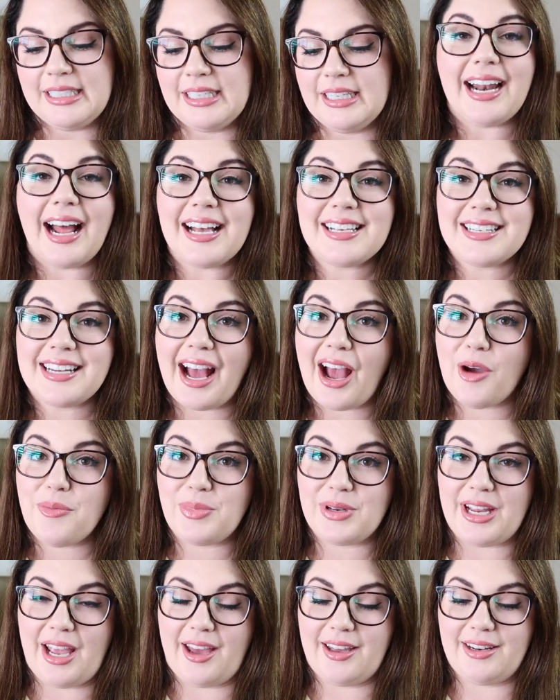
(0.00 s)
It hasn't
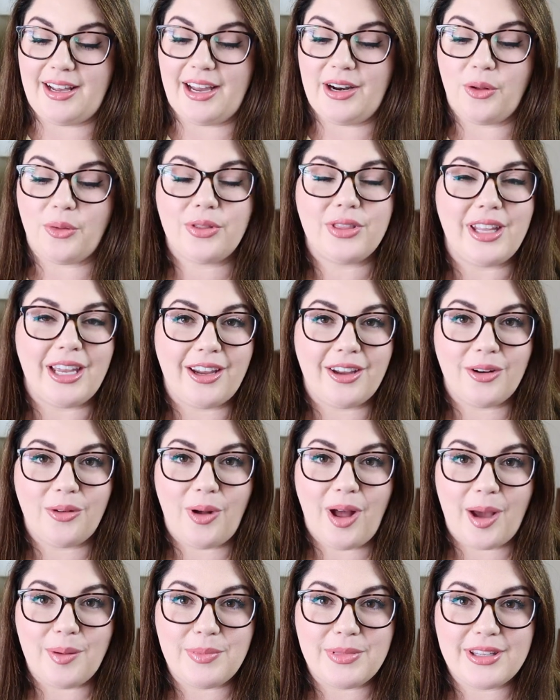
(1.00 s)
happened yet. I don't think it'll
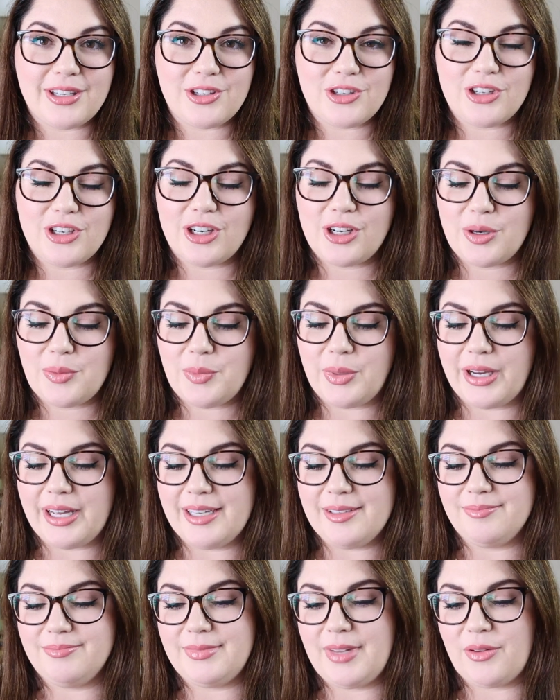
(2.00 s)
happen this year,
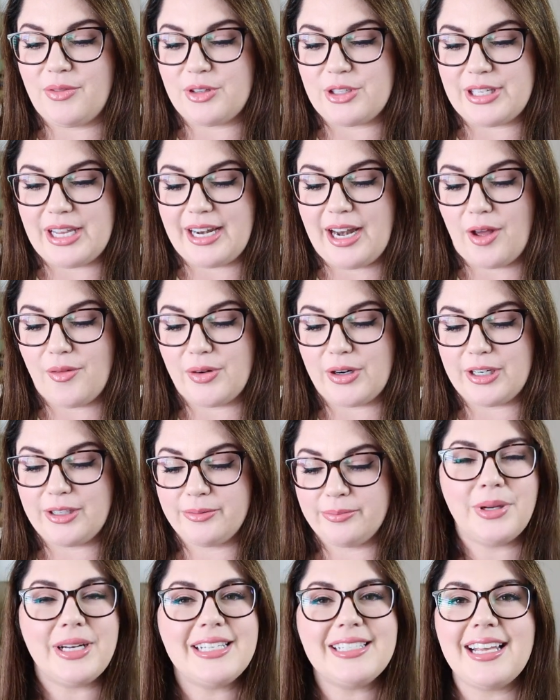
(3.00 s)
but never say never.
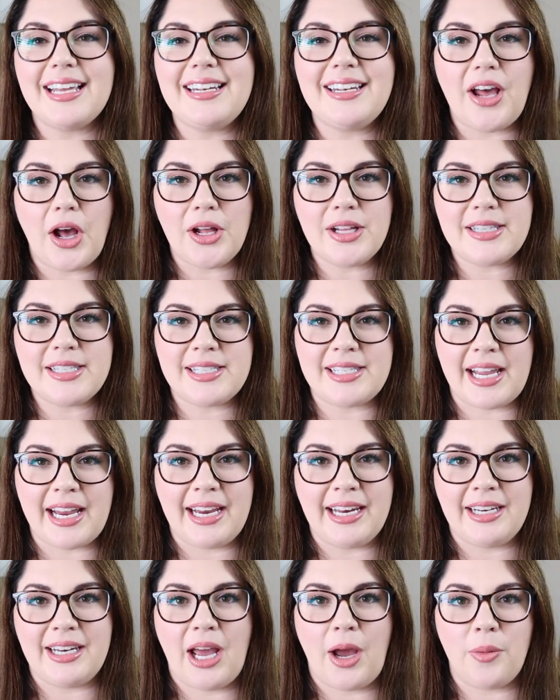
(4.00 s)
But is that not
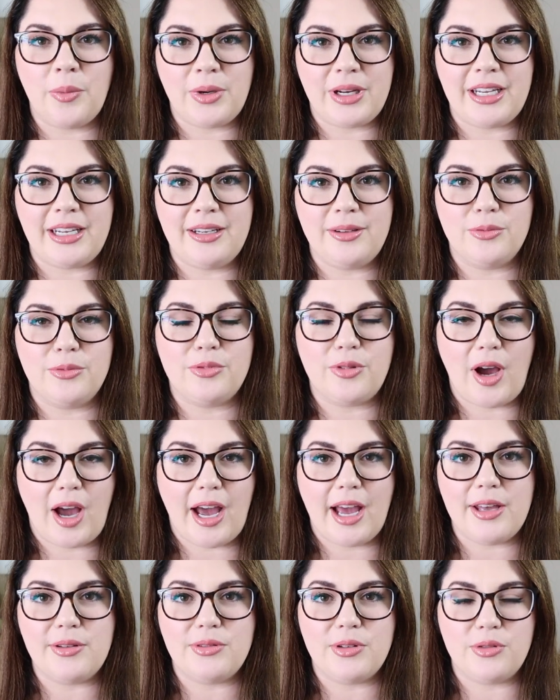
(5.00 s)
insane how many
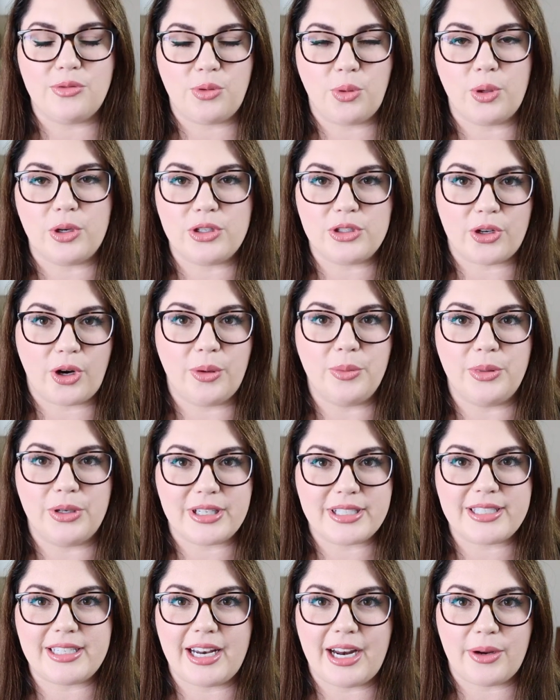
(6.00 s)
five and four star
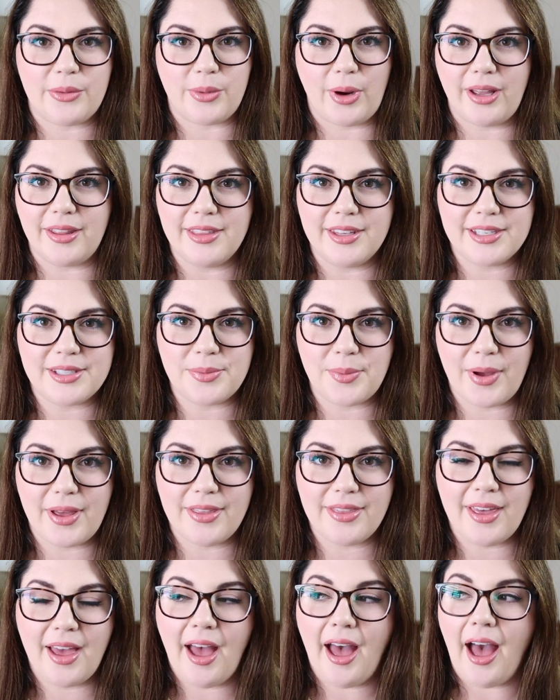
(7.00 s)
books that I read this
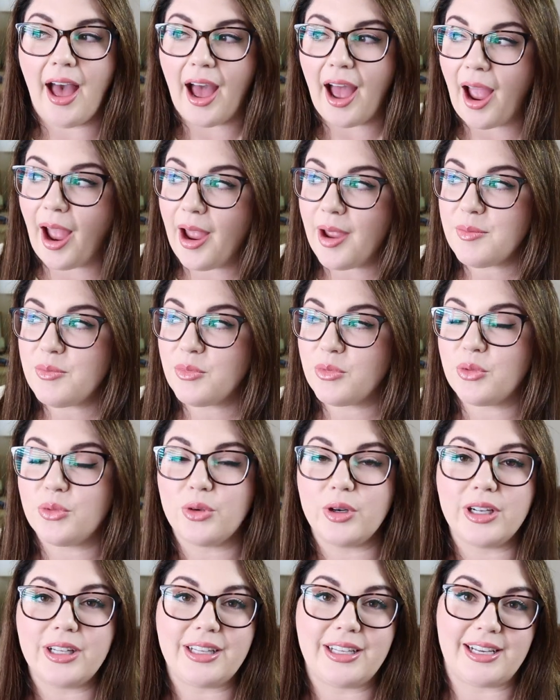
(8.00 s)
month? I'm
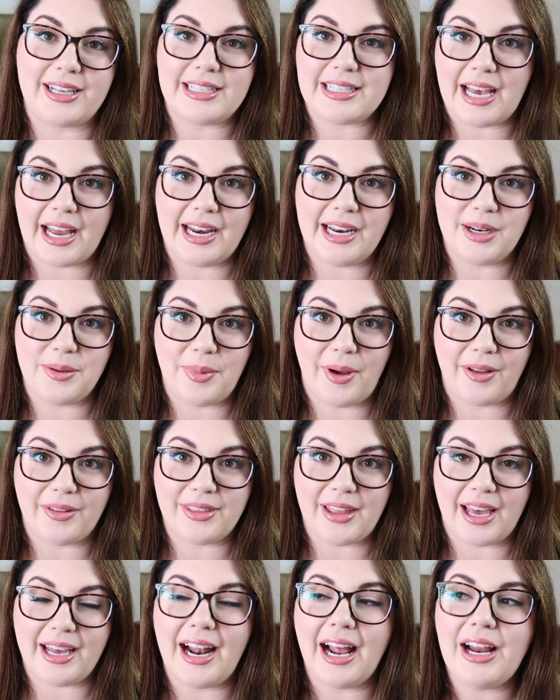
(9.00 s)
really excited about
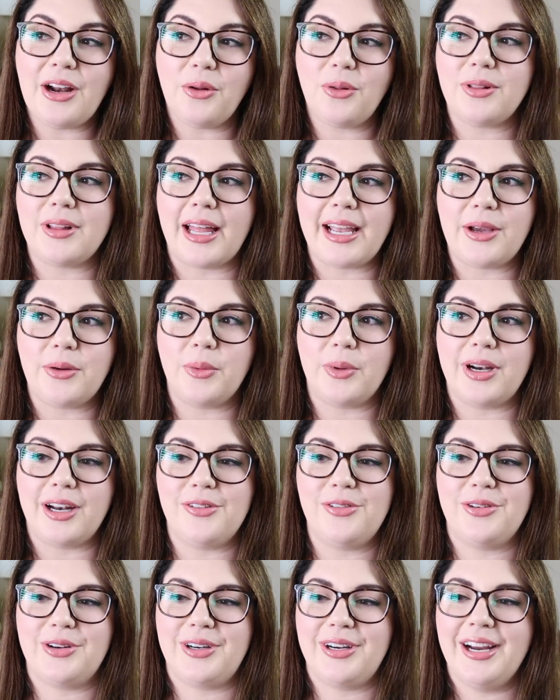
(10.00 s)
that. I don't like
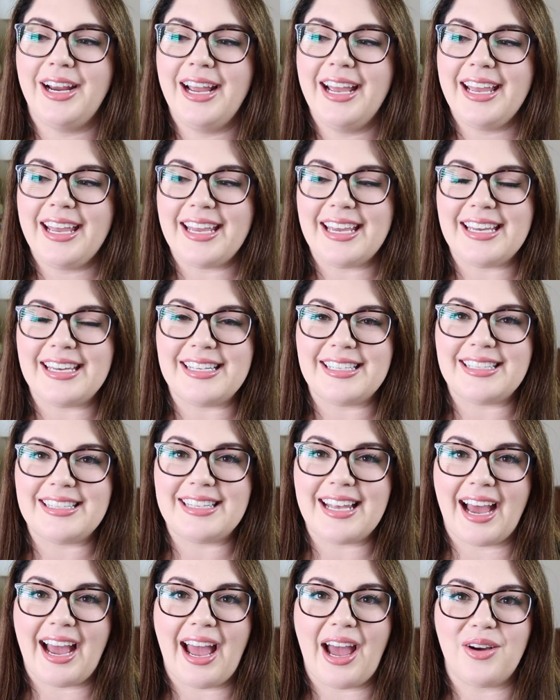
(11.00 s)
whenever it
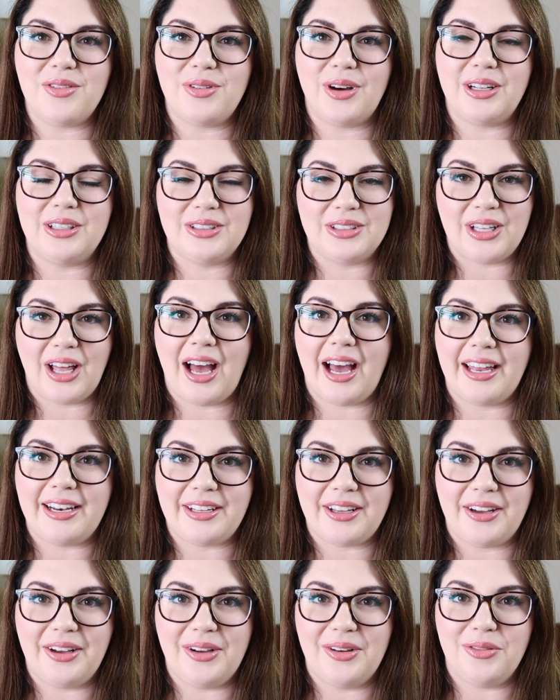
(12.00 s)
I have a
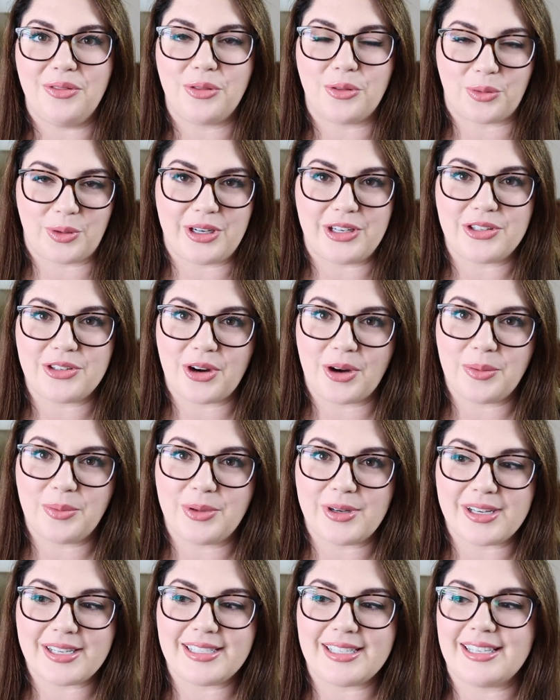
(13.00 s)
lot of three star
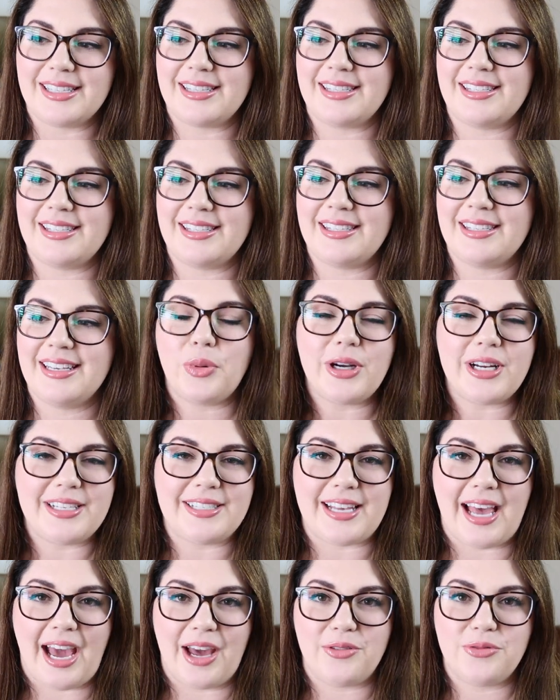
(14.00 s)
books. It's pretty
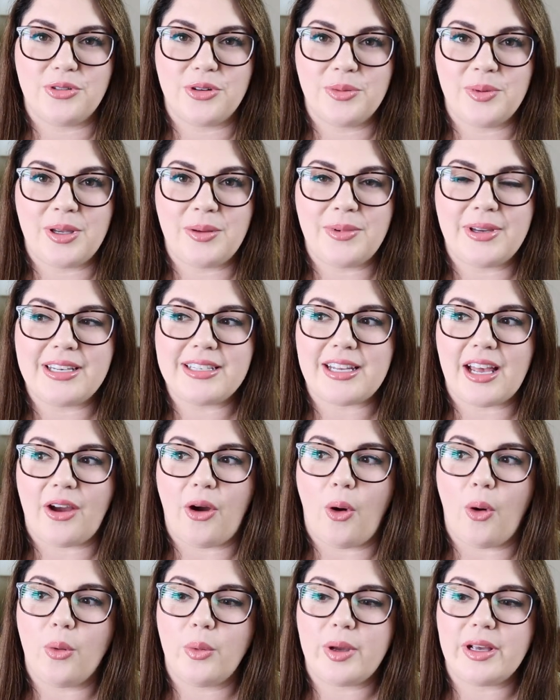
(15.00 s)
sad for me because I
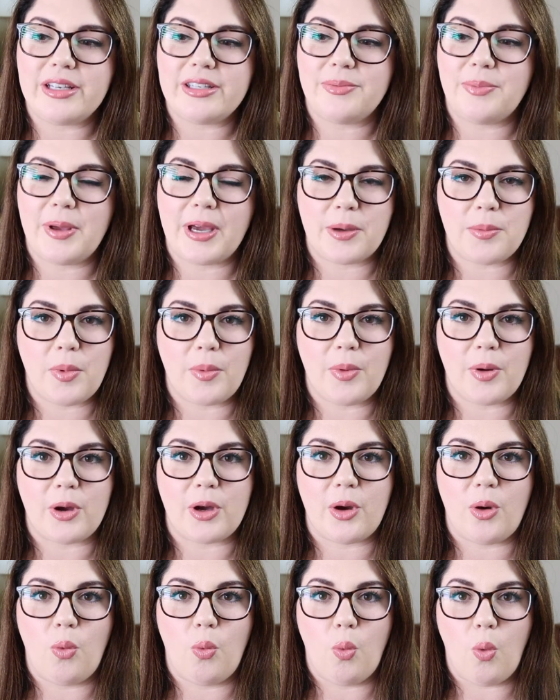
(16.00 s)
always pick up a
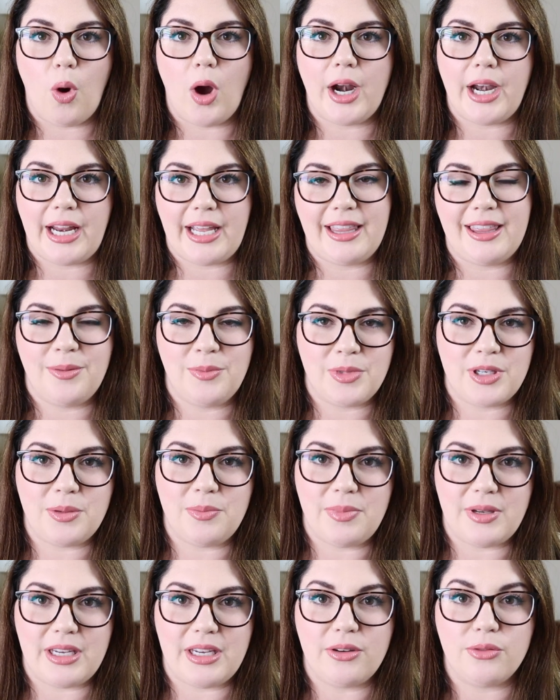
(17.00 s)
book wanting them to
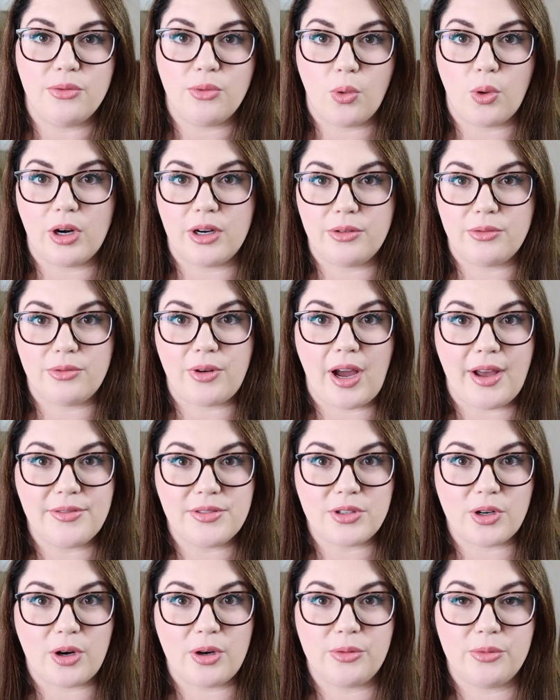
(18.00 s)
be four and five
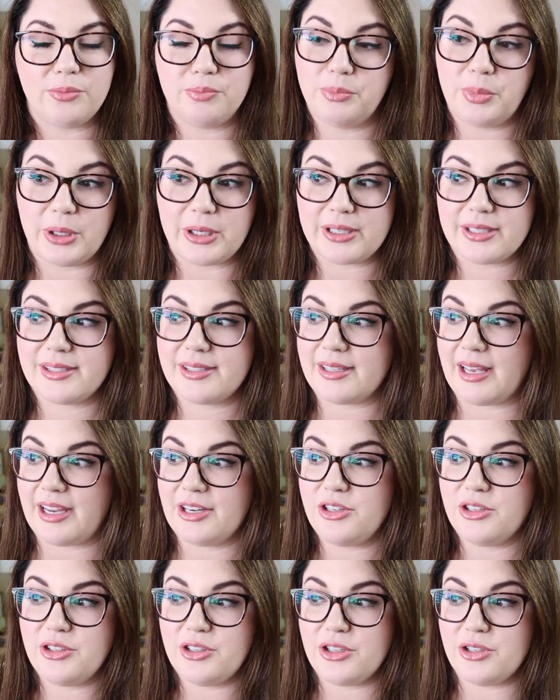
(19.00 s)
star books. I
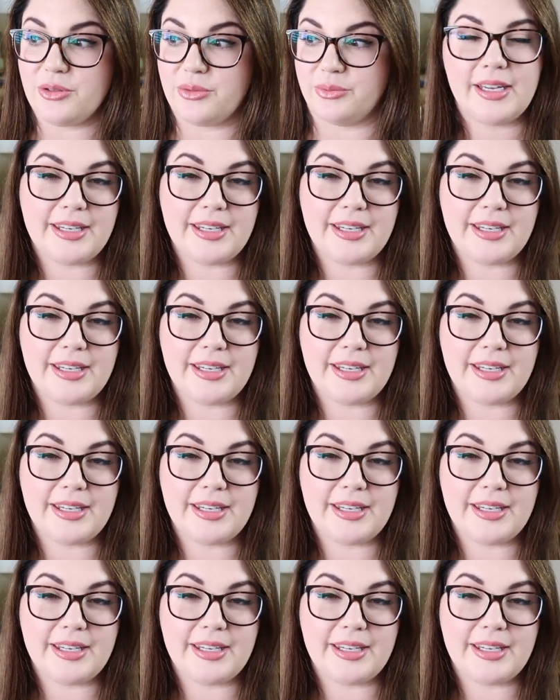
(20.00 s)
just do.